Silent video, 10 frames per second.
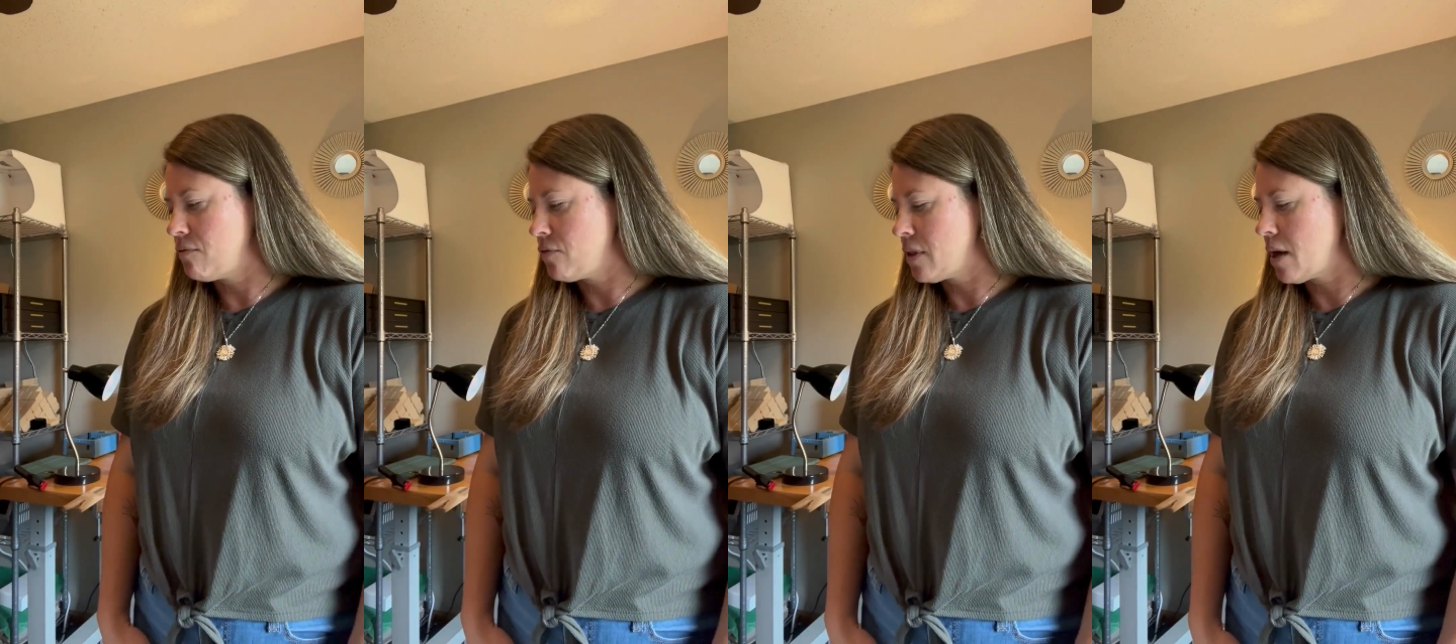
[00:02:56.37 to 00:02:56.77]

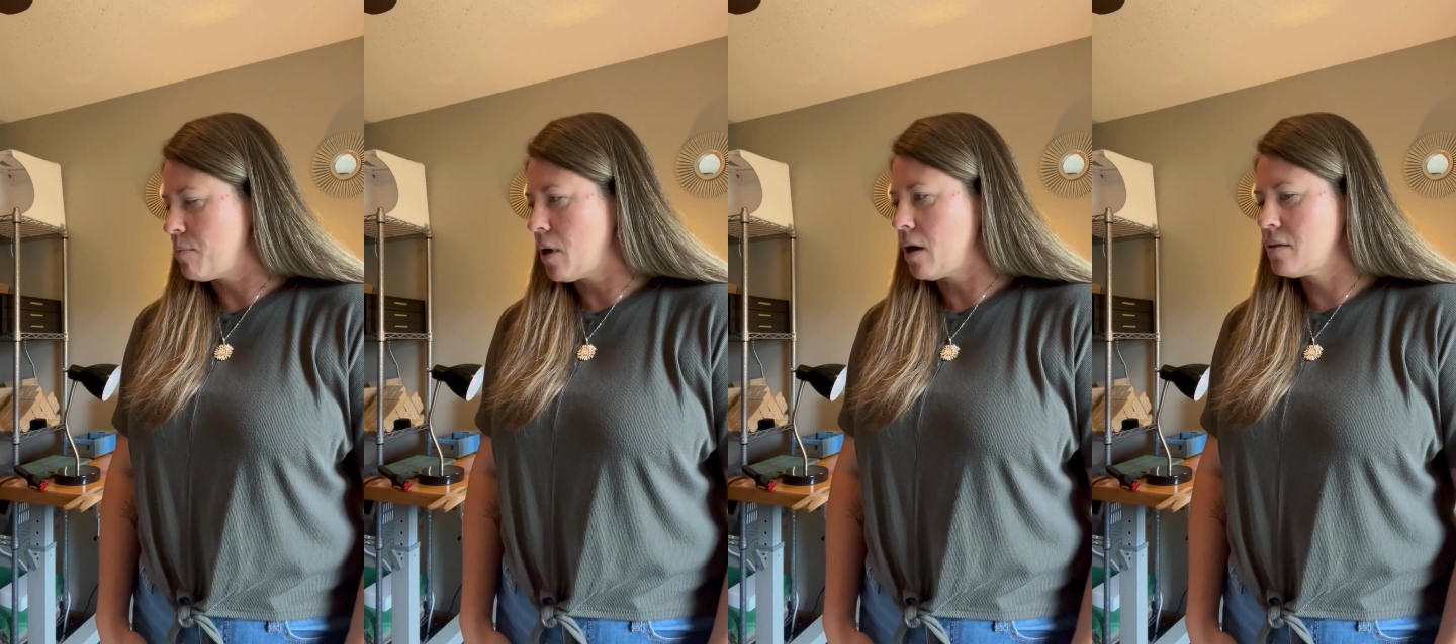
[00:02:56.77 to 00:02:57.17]
for that
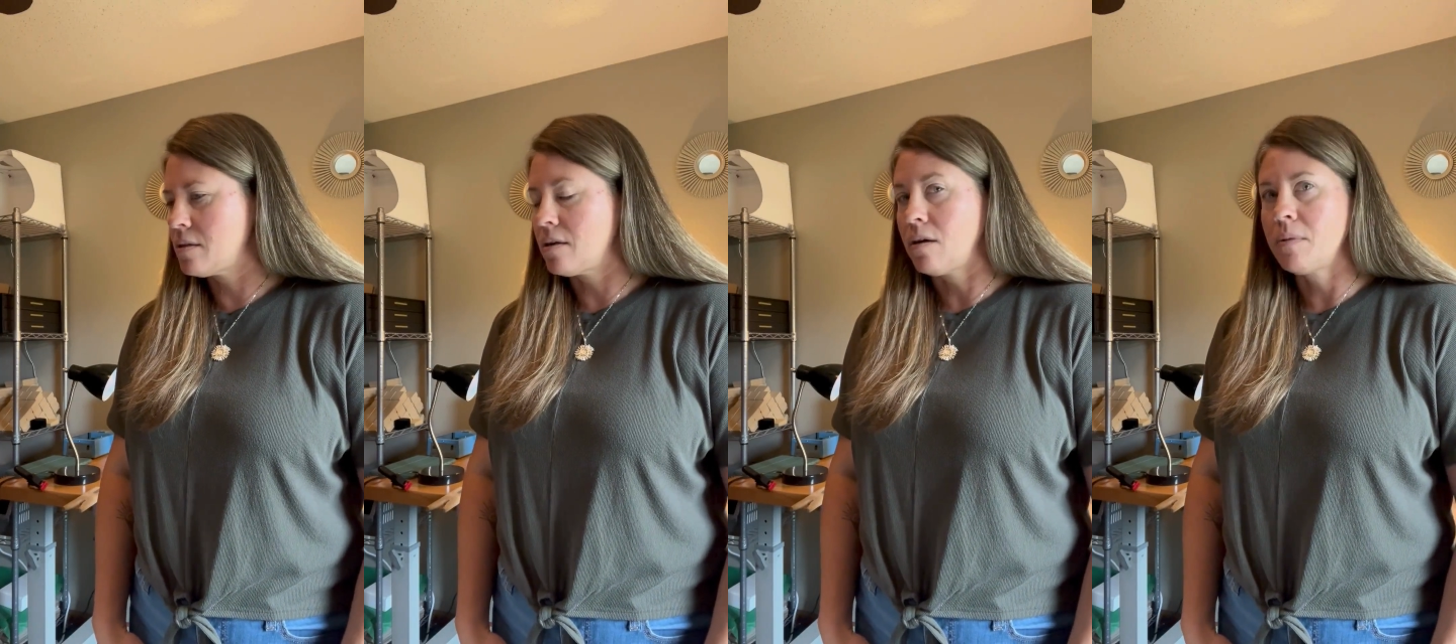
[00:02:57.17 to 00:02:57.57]
box,
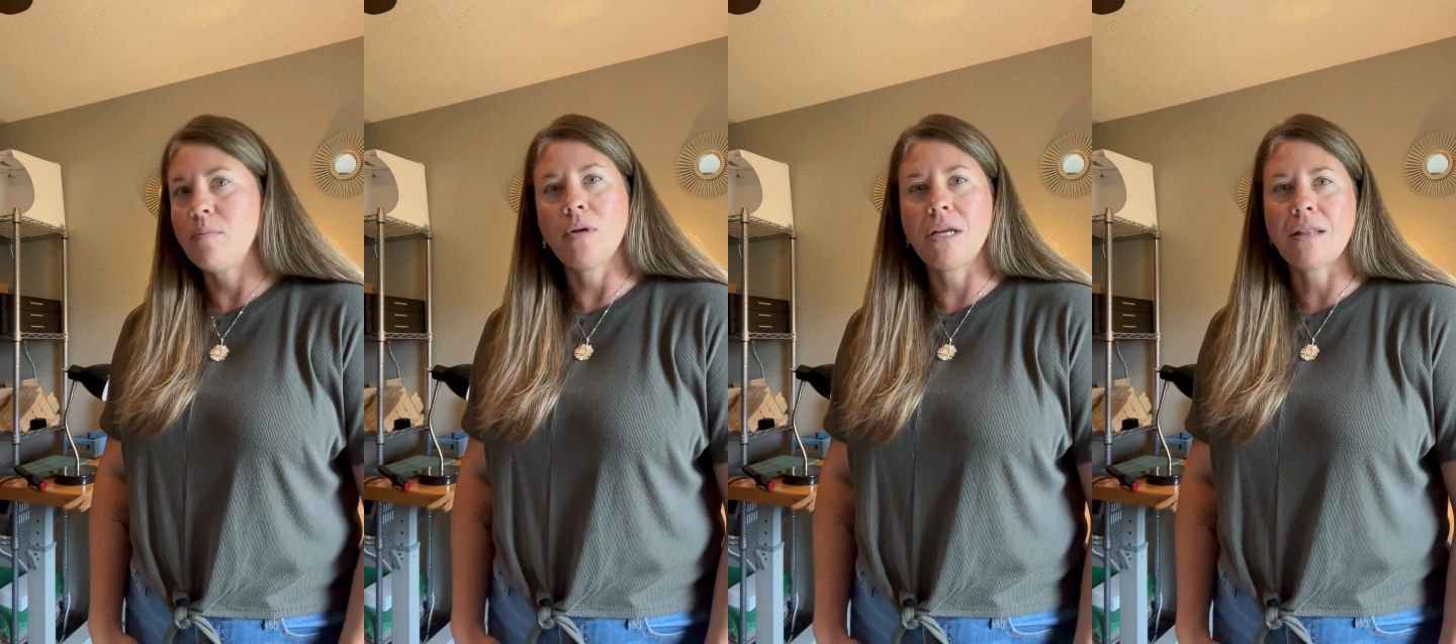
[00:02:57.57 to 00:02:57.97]
and I'll be
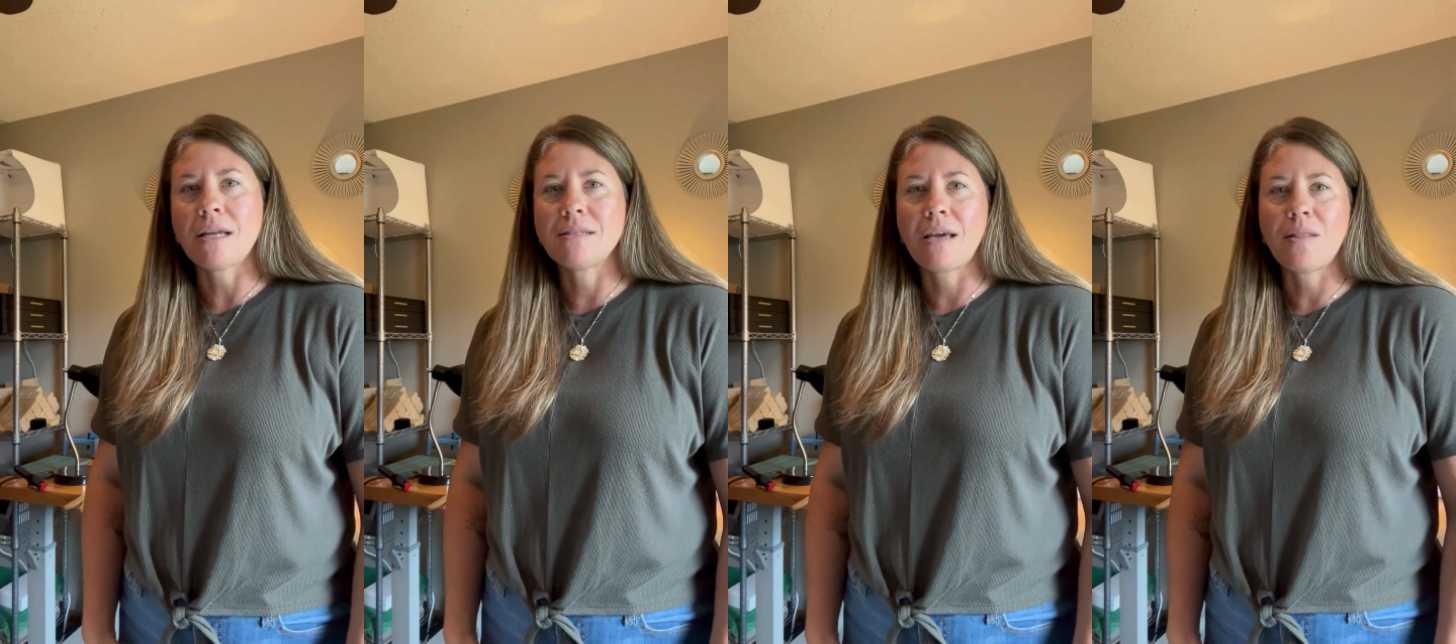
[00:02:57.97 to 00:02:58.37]
putting that
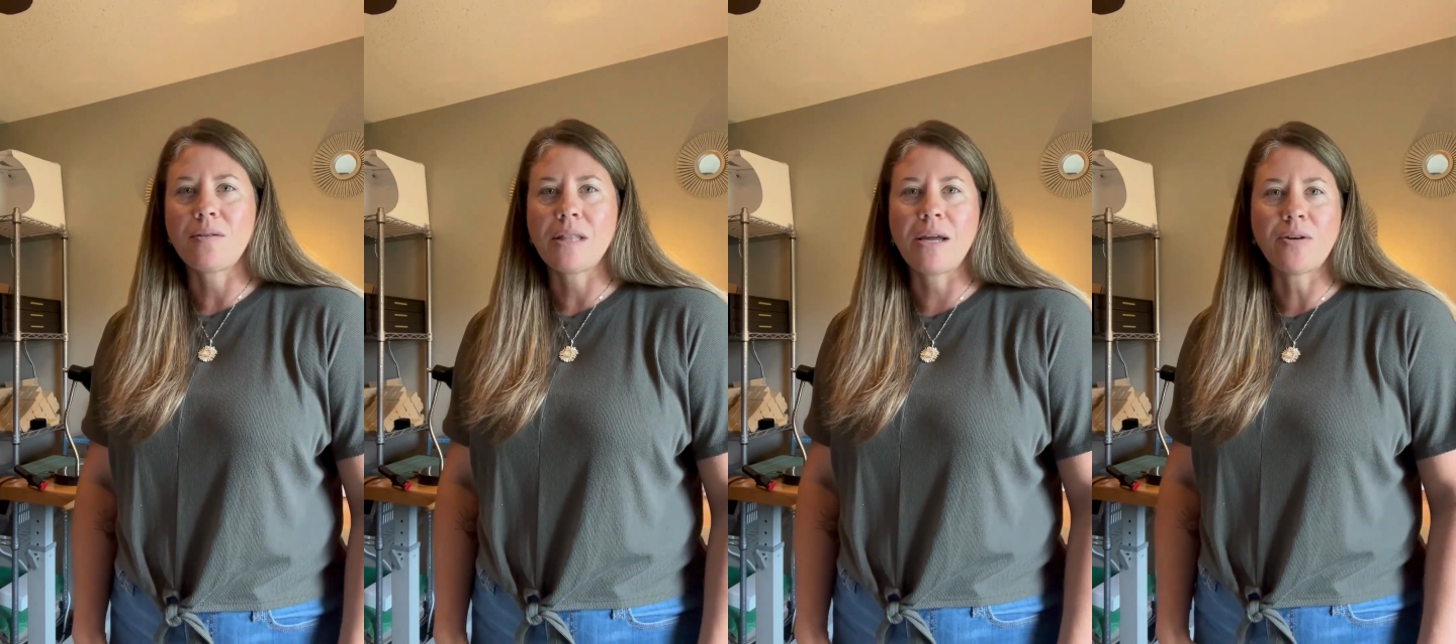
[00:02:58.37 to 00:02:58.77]
together
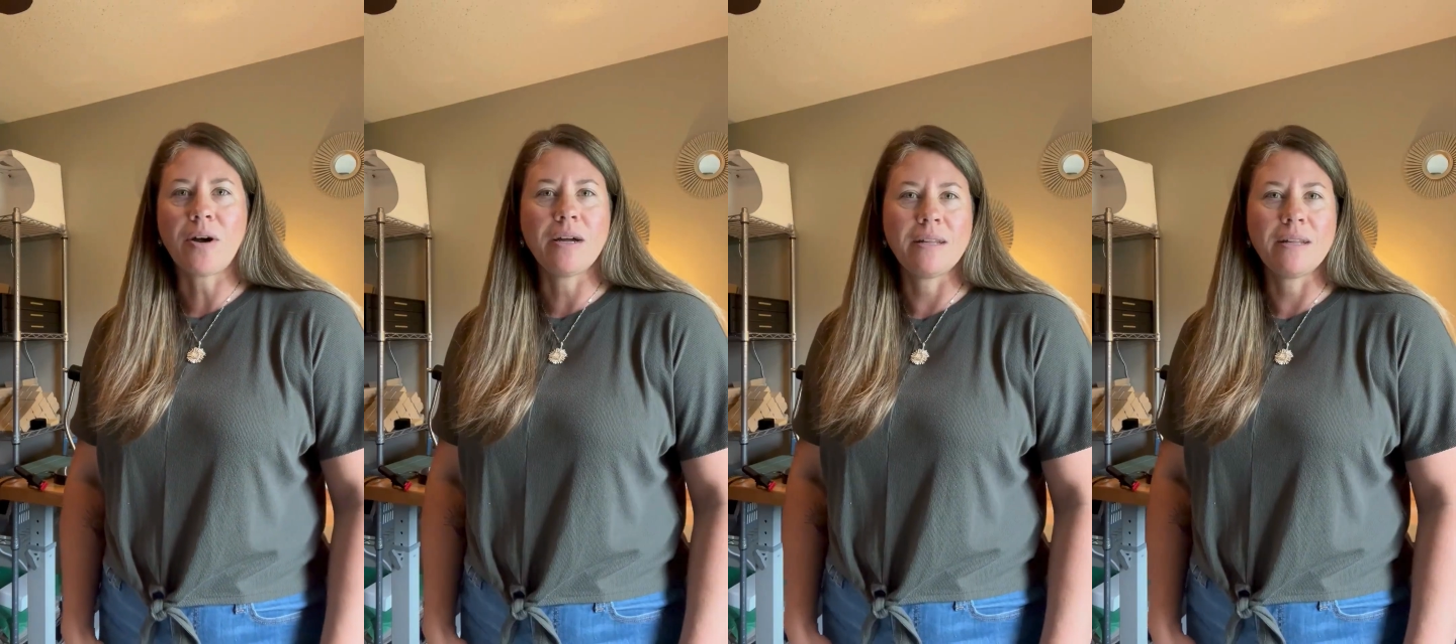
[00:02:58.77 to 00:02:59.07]
later on,